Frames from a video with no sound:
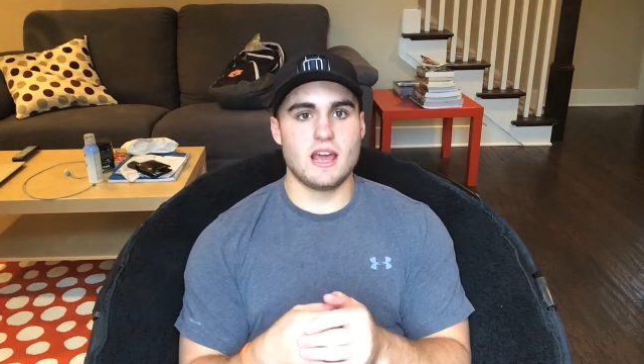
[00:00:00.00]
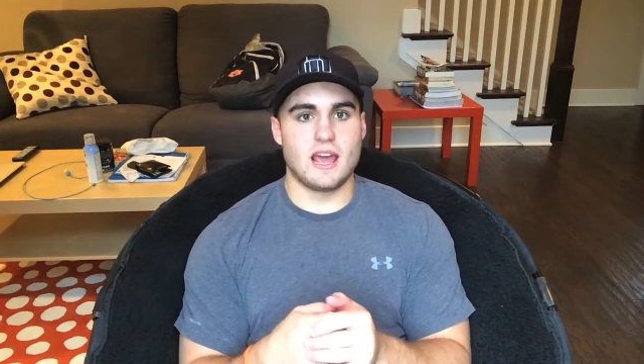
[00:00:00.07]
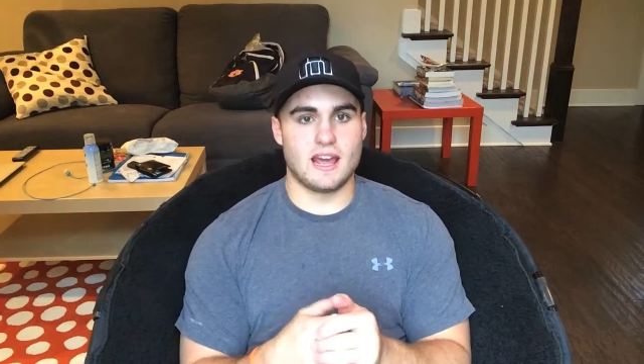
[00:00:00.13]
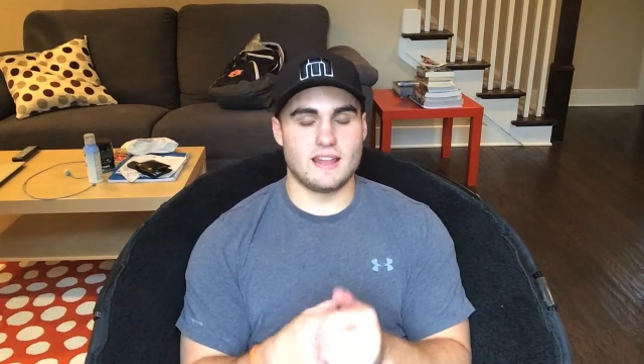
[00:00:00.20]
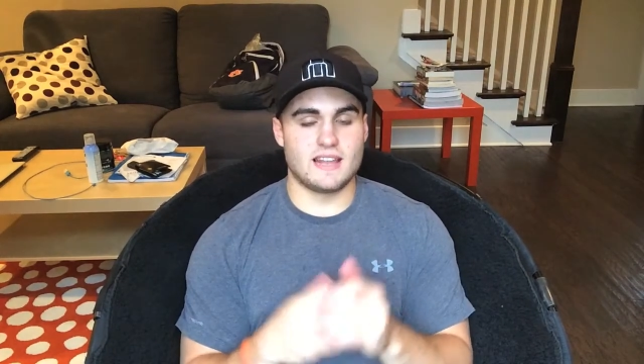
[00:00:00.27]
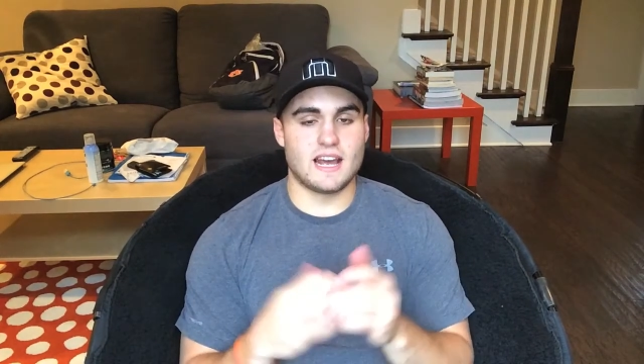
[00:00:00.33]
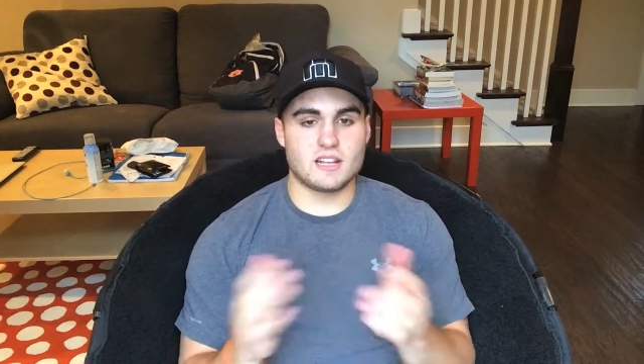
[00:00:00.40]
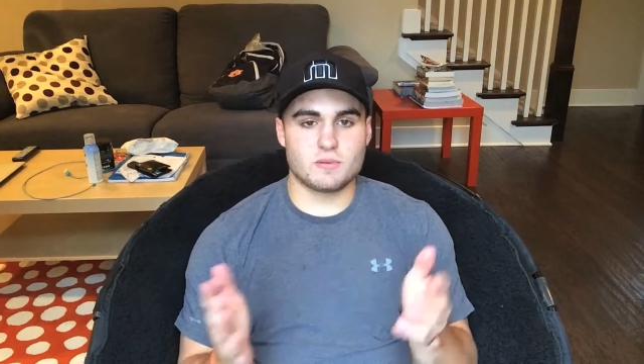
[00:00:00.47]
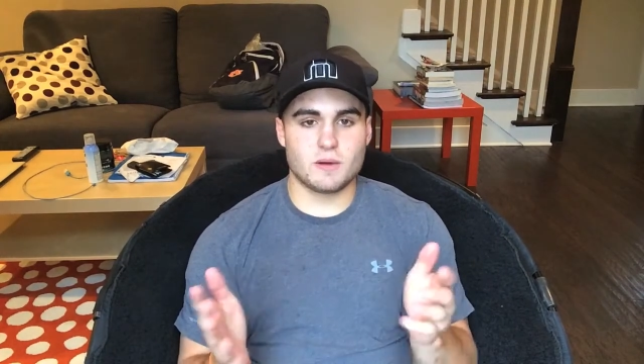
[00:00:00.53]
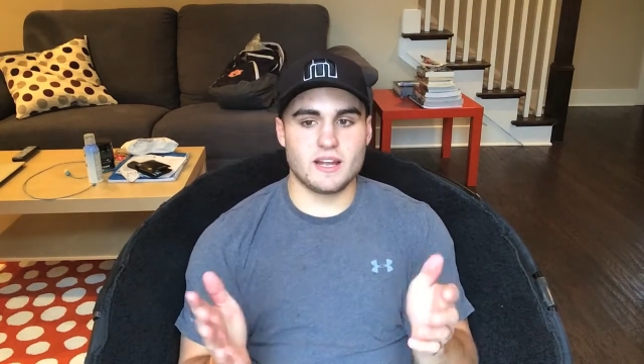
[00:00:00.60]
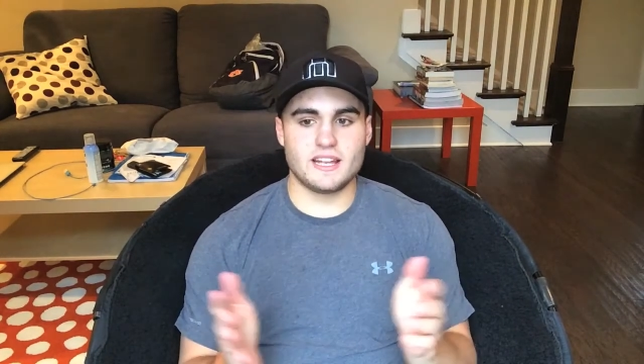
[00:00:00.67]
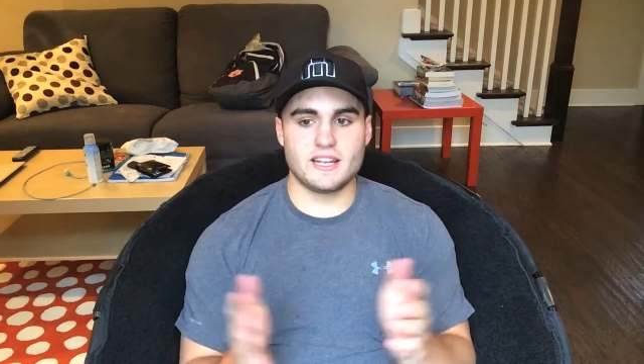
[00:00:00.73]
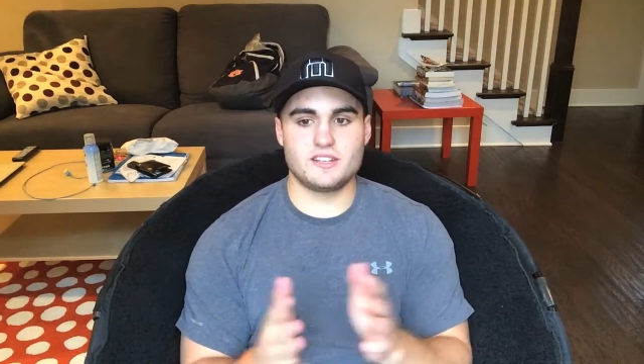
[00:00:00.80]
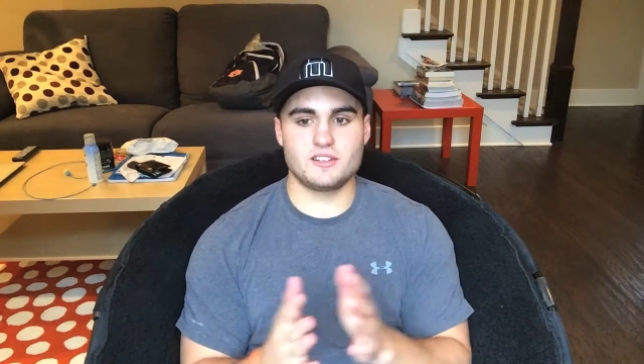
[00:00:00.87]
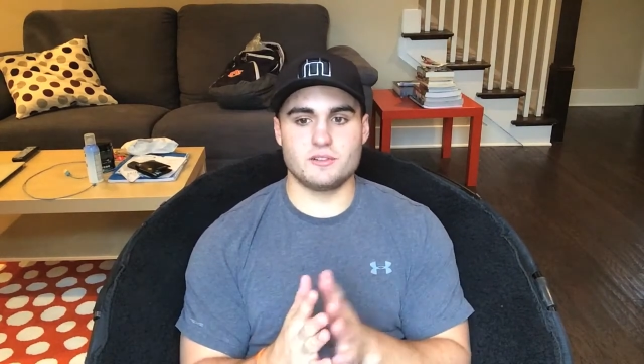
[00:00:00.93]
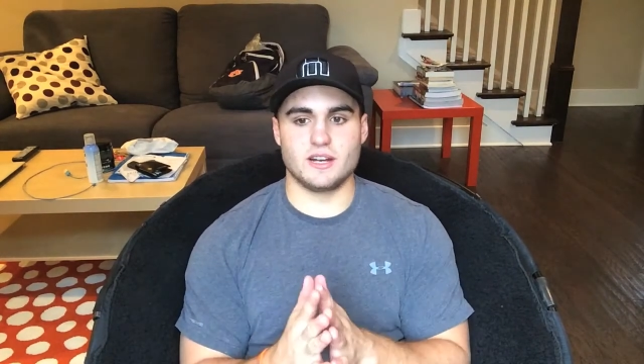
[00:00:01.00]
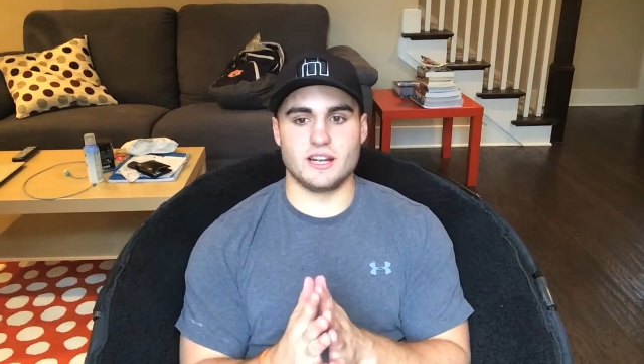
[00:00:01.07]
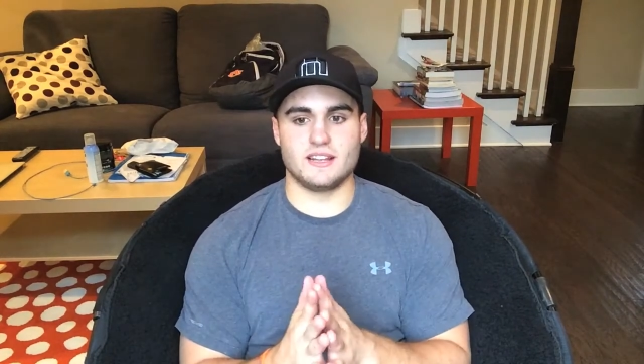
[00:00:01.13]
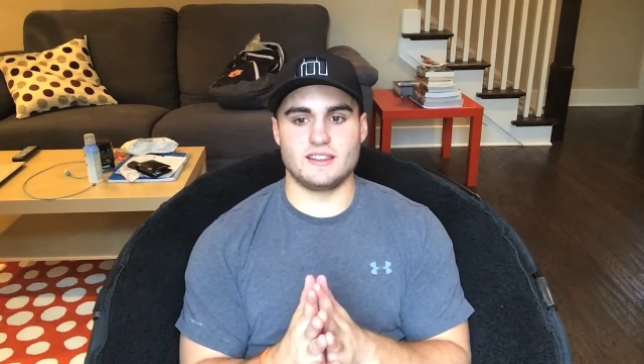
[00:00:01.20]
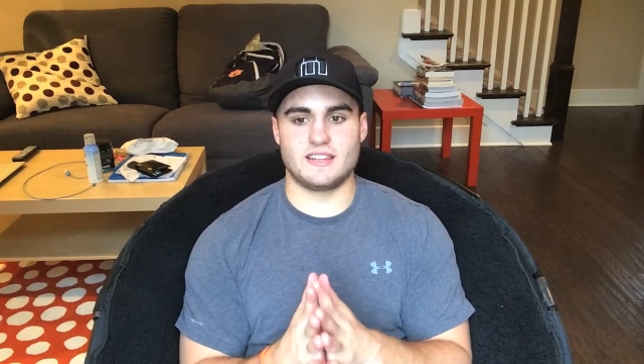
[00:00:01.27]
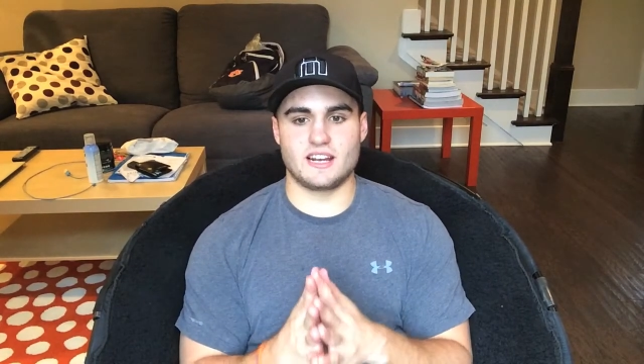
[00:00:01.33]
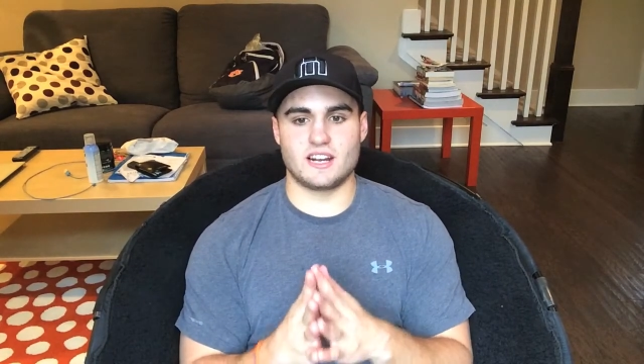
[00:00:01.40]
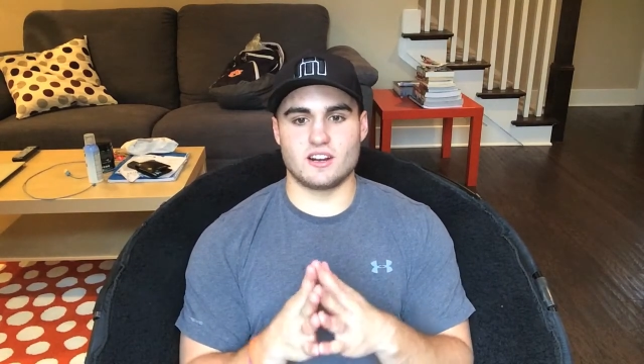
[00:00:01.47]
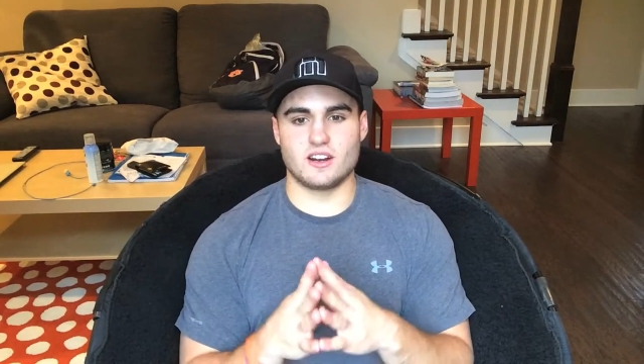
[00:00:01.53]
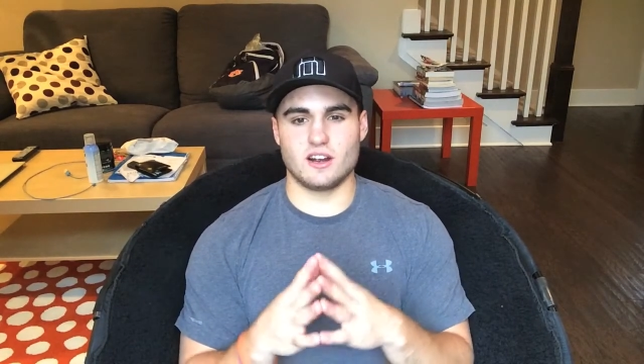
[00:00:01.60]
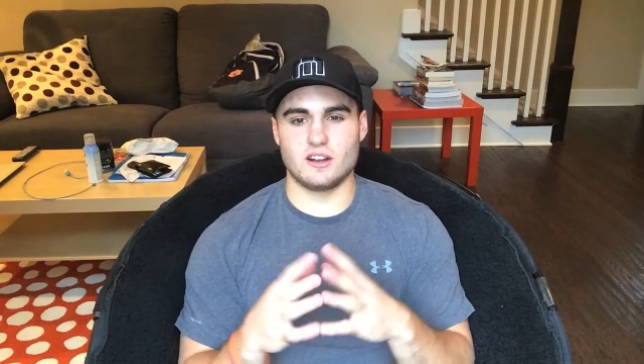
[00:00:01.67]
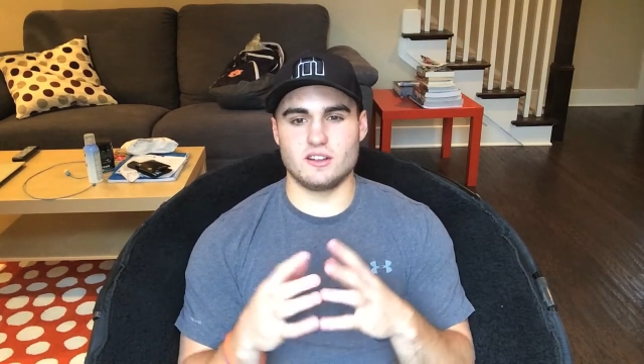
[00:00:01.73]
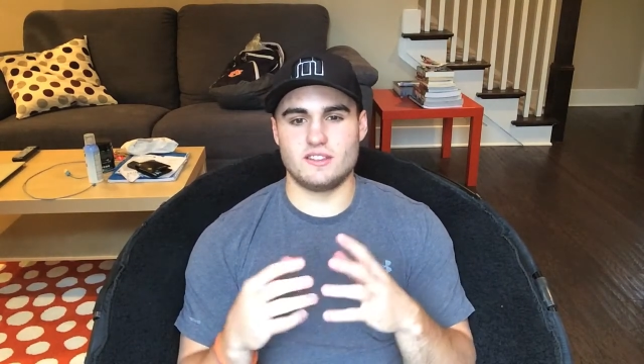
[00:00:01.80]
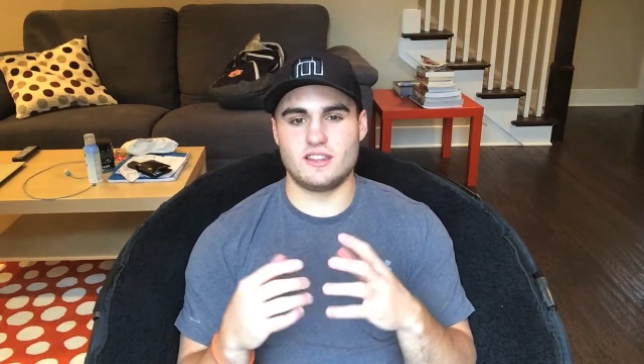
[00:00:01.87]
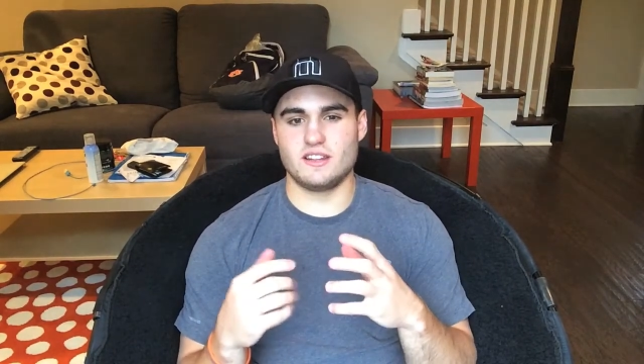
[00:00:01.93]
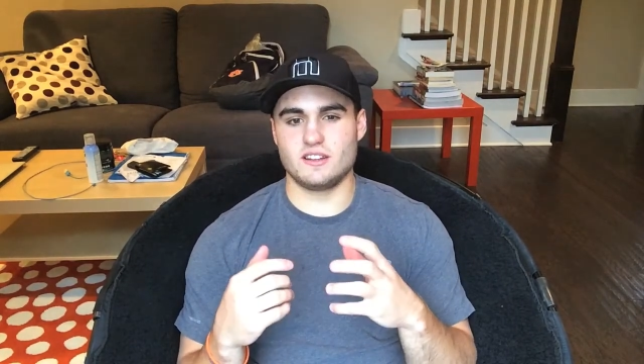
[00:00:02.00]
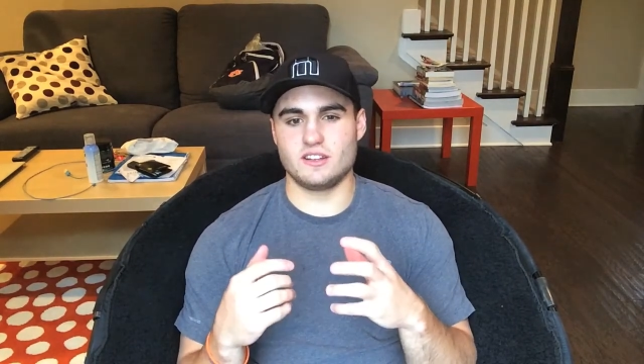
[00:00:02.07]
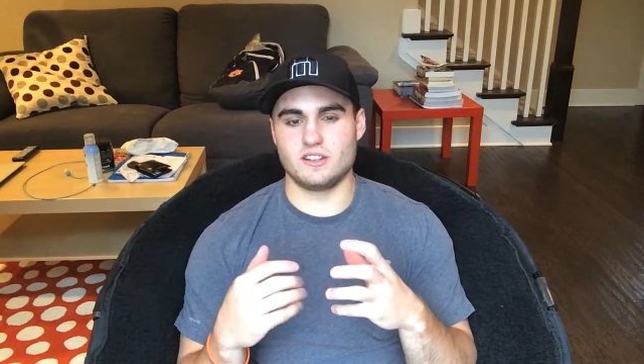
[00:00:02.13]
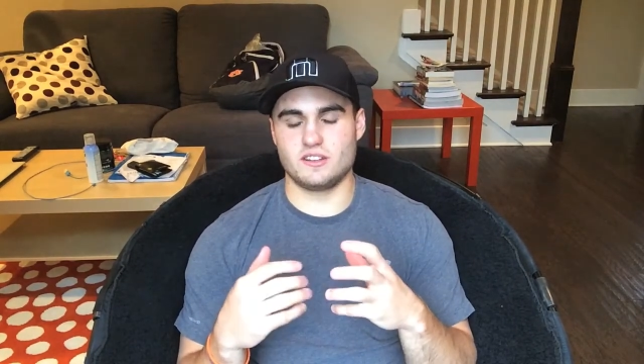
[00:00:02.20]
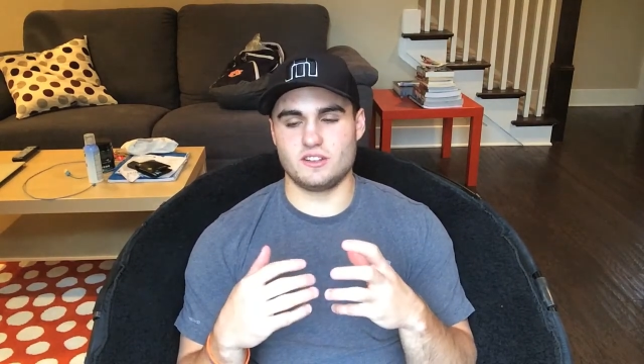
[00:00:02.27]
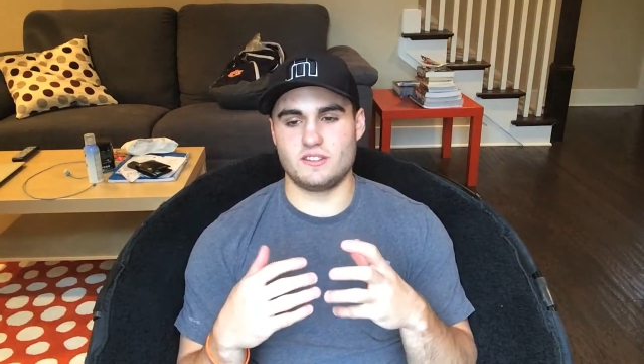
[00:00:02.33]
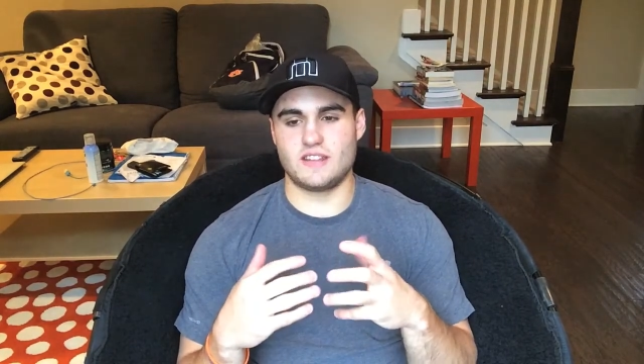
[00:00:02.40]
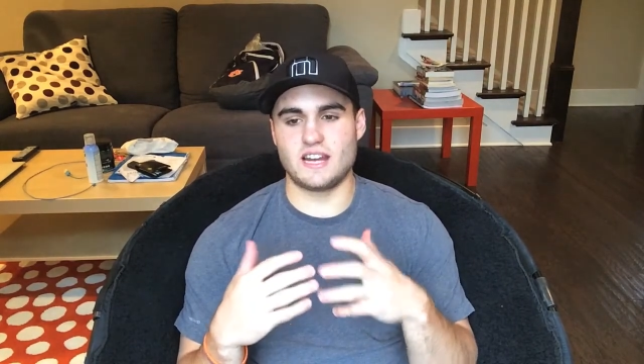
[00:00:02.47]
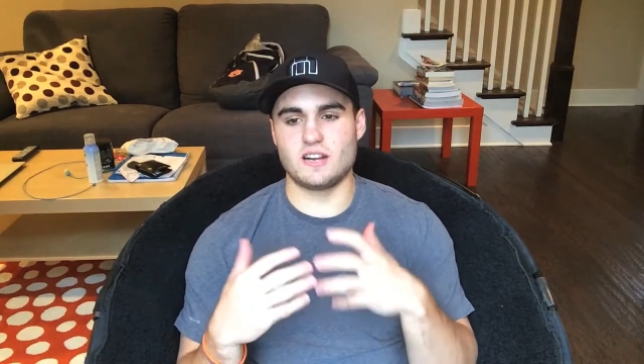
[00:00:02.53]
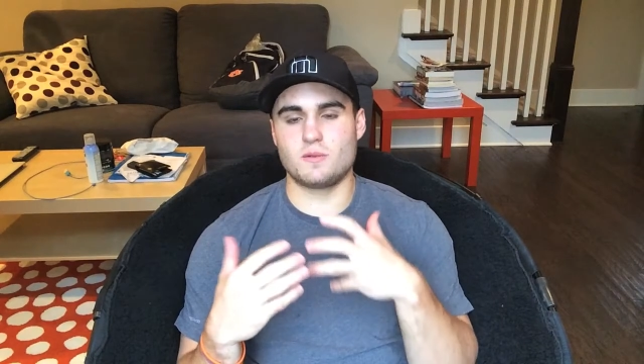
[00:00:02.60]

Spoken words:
And that's why they do it. They